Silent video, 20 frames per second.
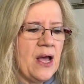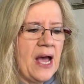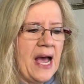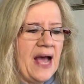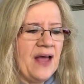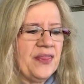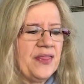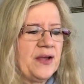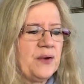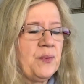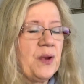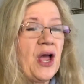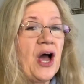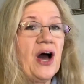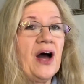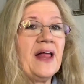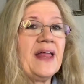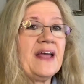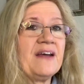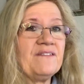I think we
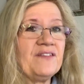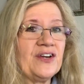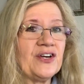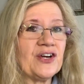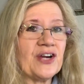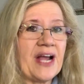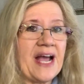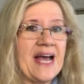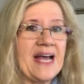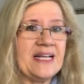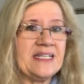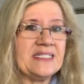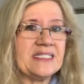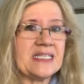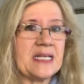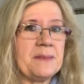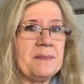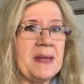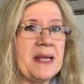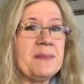all have inner guidance,
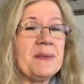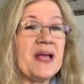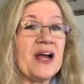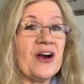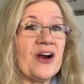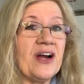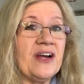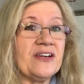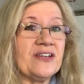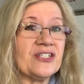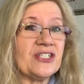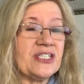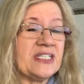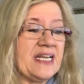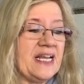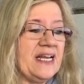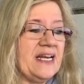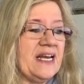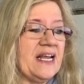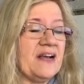and maybe our
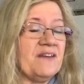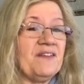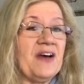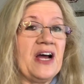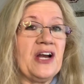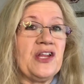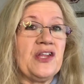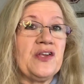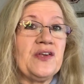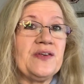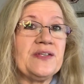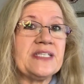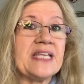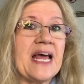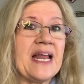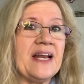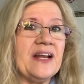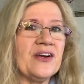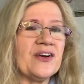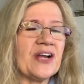understanding of how to use
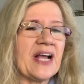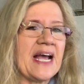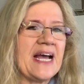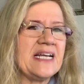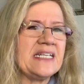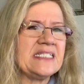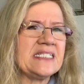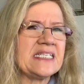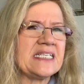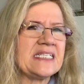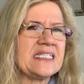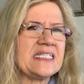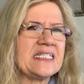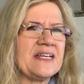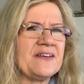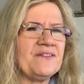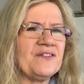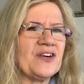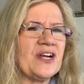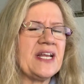that inner guidance is
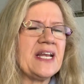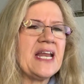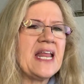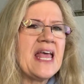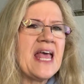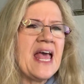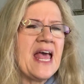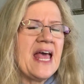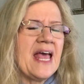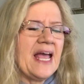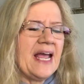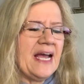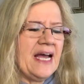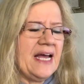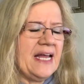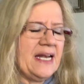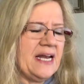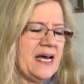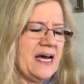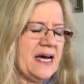different.
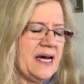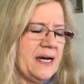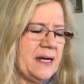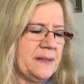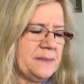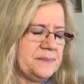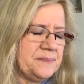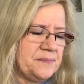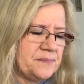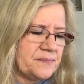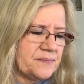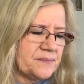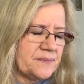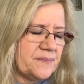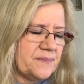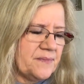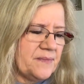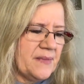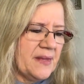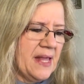And uh,
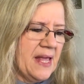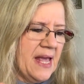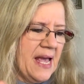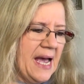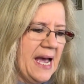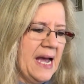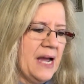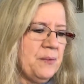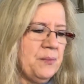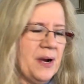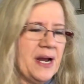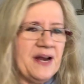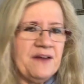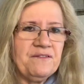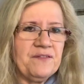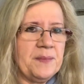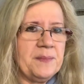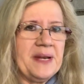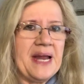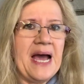I want to
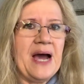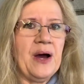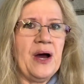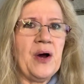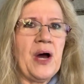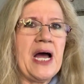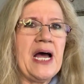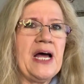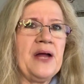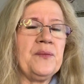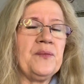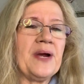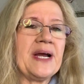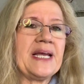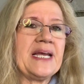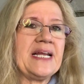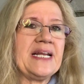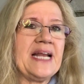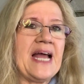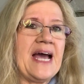from now on
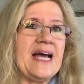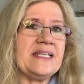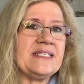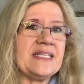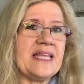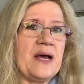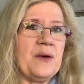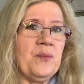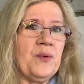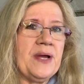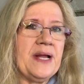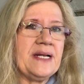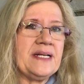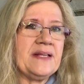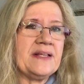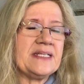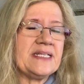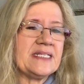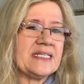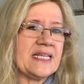recognize that when
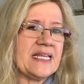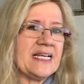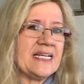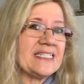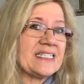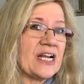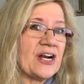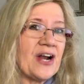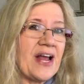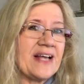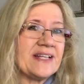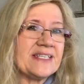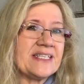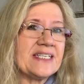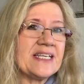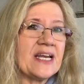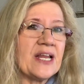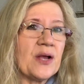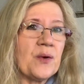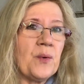things are not
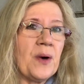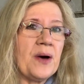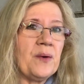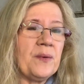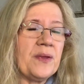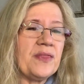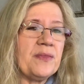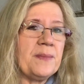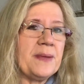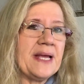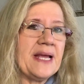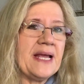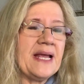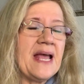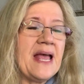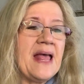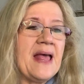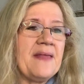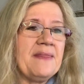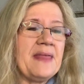sitting well with me,
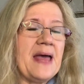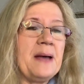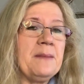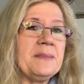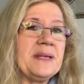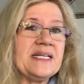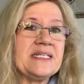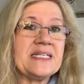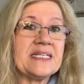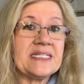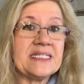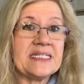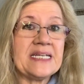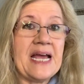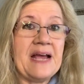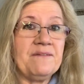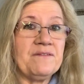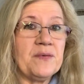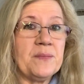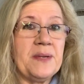that means it's
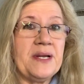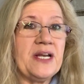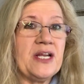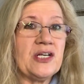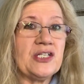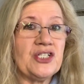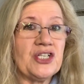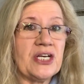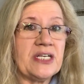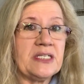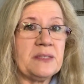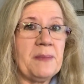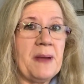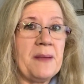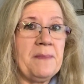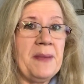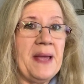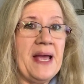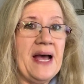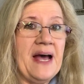time for me to adjust my
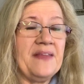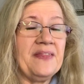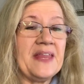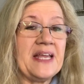path.